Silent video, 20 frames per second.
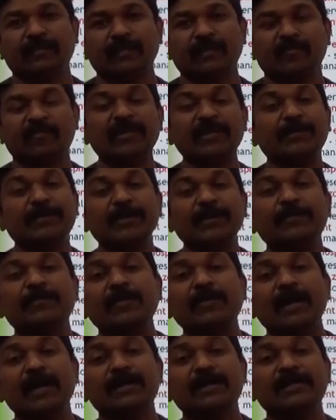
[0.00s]
When the people
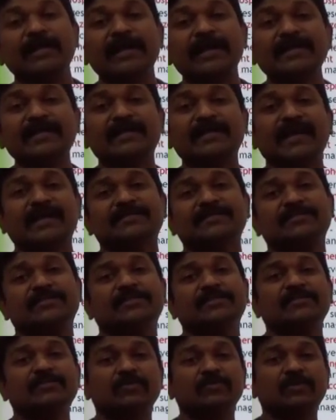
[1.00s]
are there in the
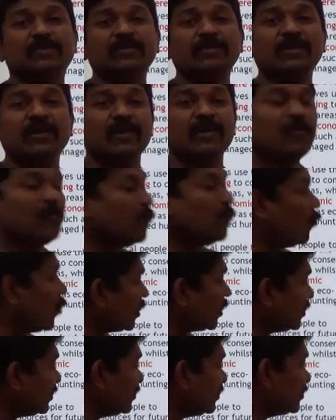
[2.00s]
transition zone, what
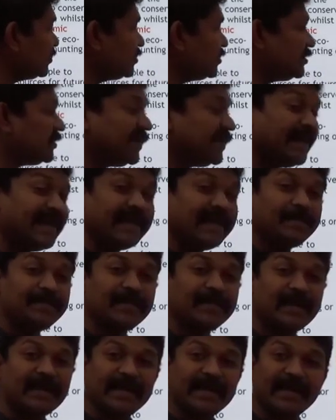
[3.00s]
is this name?
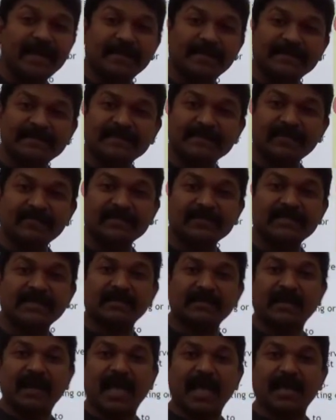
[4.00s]
The name itself is a
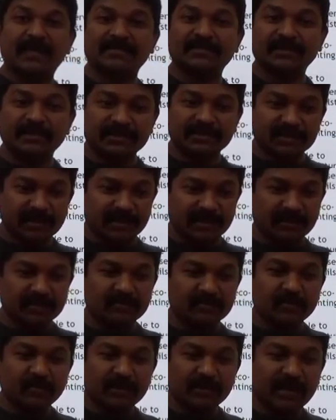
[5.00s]
transition,
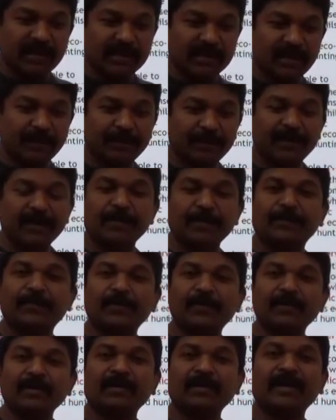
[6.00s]
so that the
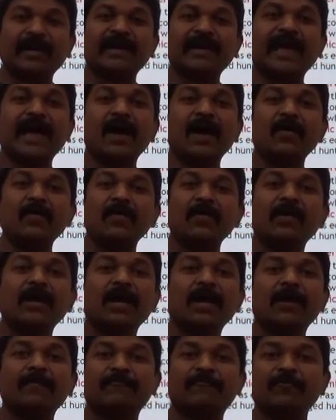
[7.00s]
people can have
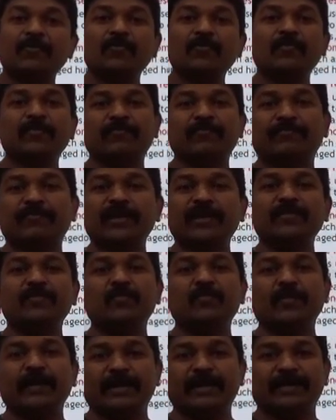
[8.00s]
a free
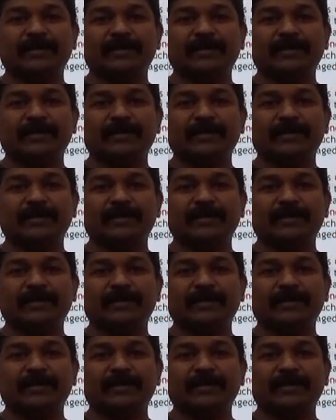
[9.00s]
movement.